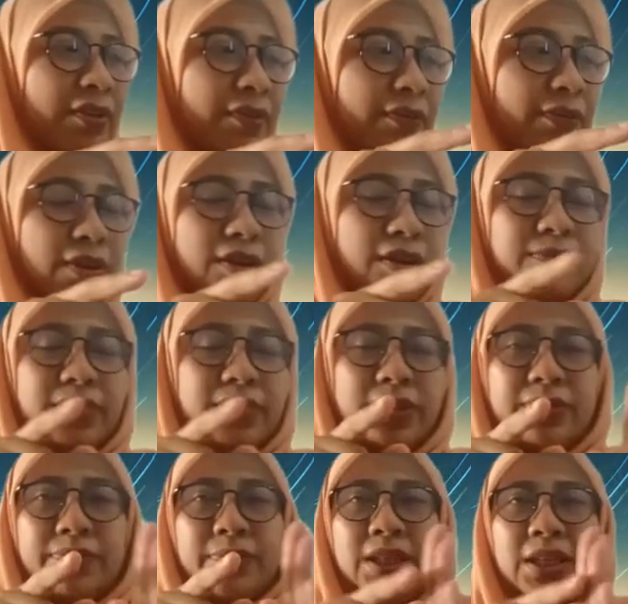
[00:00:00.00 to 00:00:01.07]
from
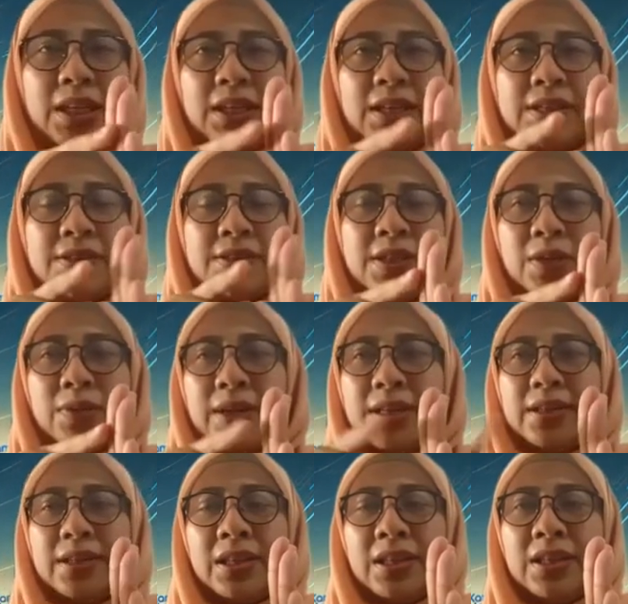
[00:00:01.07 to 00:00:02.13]
particular 0
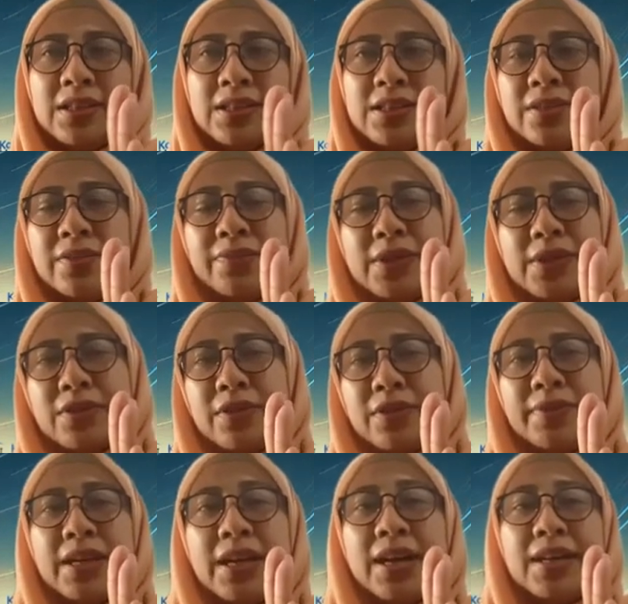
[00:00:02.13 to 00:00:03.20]
until surface
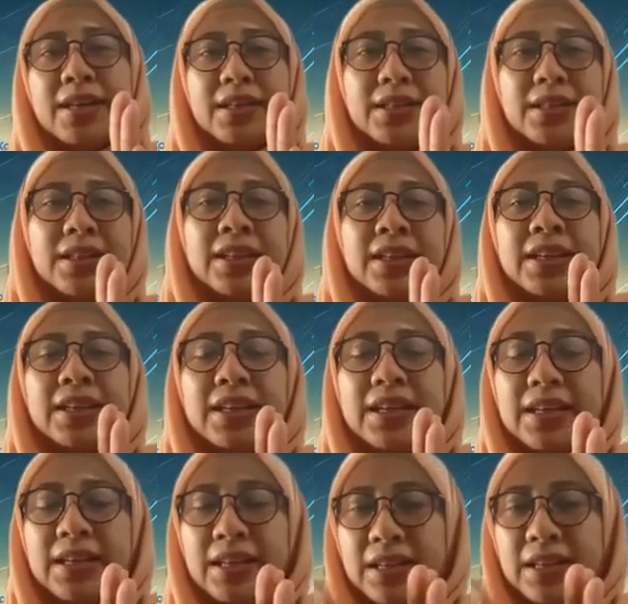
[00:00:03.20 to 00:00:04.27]
of the onion,
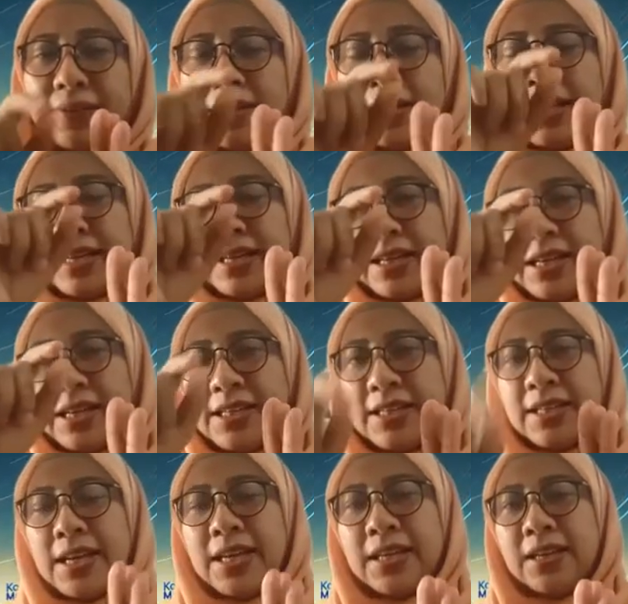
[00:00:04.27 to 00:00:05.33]
and then after that,
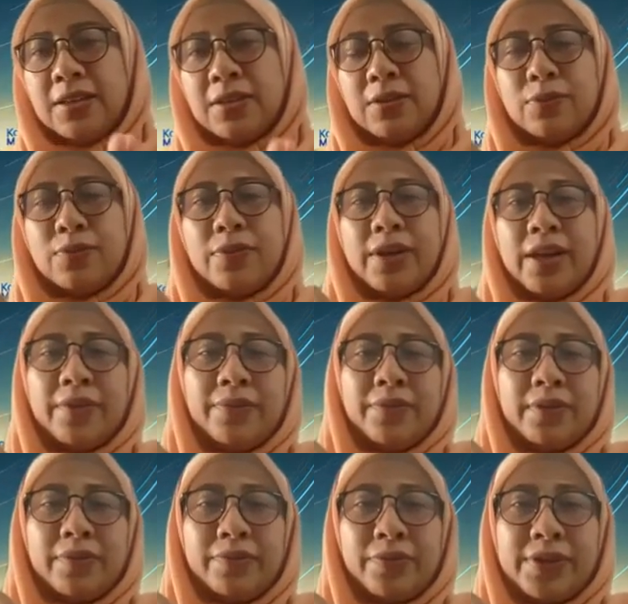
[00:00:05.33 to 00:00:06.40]
each layer do have,
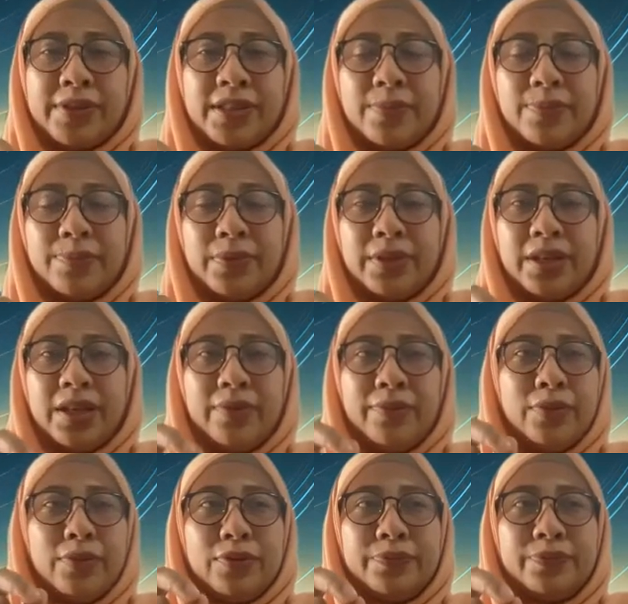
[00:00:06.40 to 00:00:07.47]
for example,
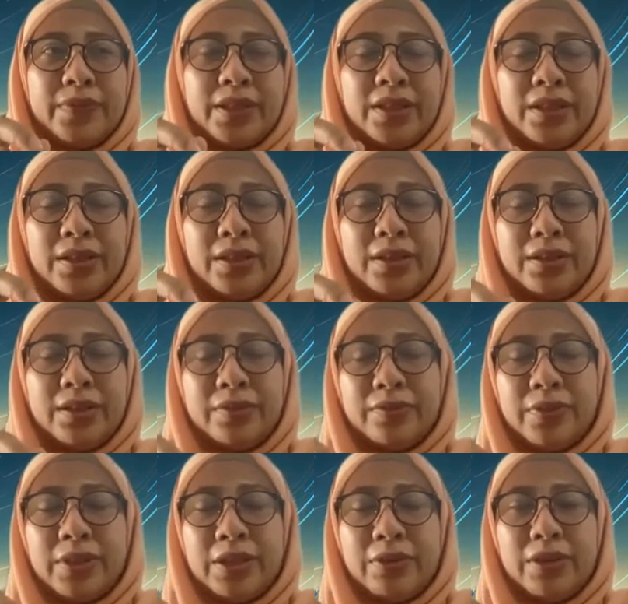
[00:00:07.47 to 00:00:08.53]
if you
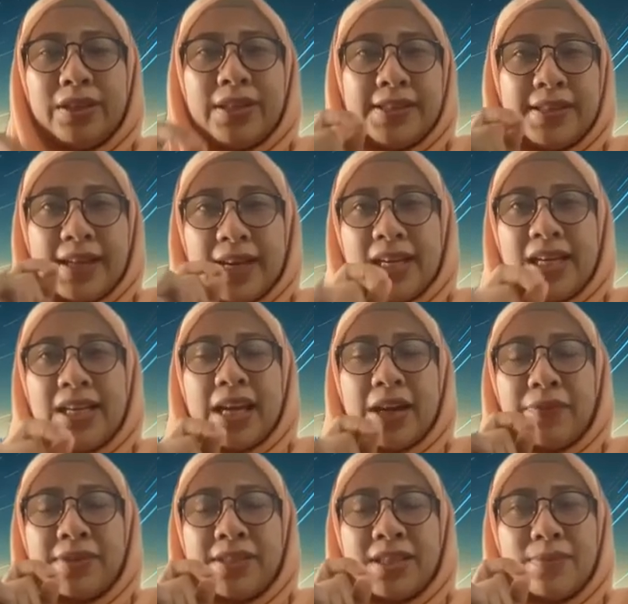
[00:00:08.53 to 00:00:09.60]
what they call taste the onion, they
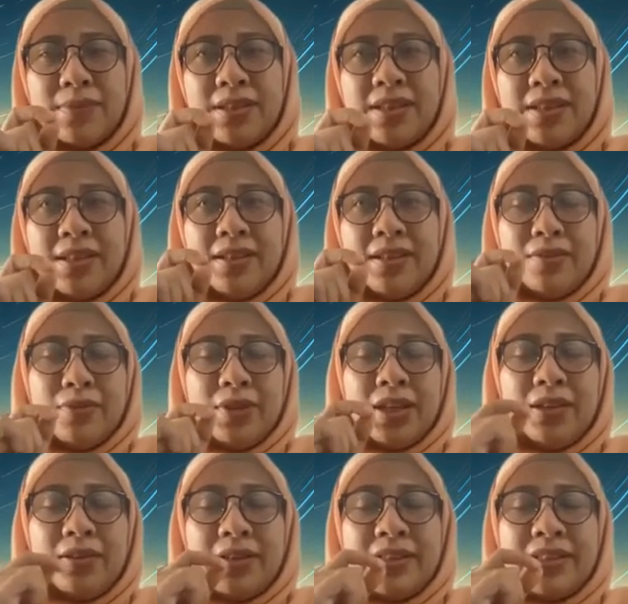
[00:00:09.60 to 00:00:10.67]
have some what
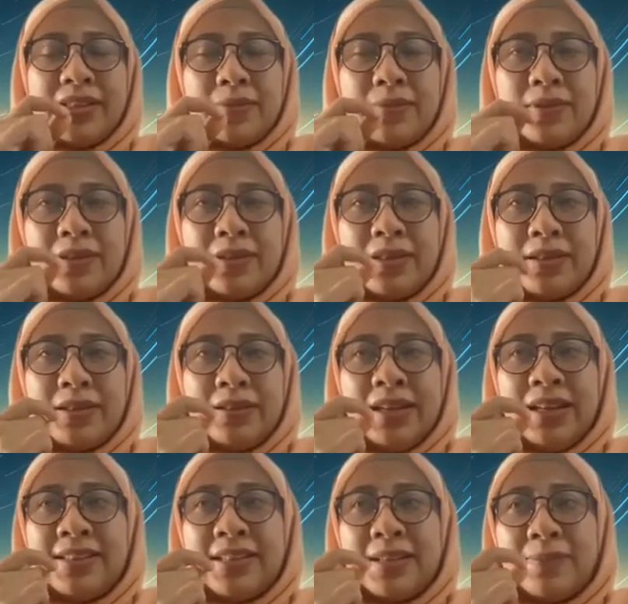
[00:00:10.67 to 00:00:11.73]
they call it, some
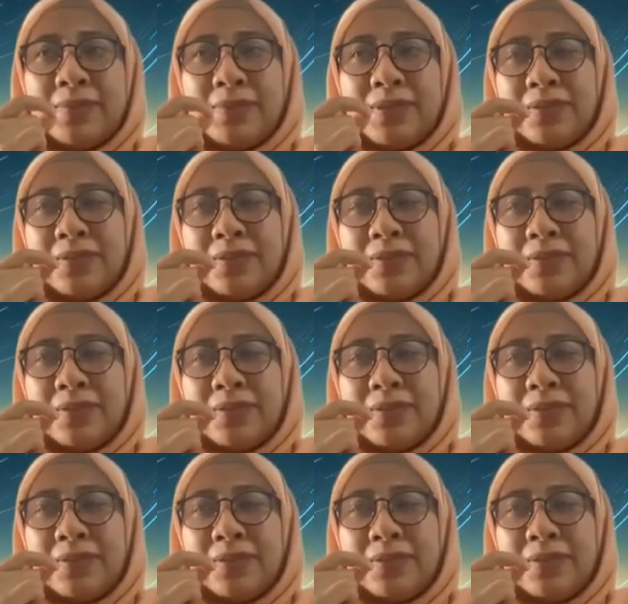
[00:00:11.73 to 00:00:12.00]
really some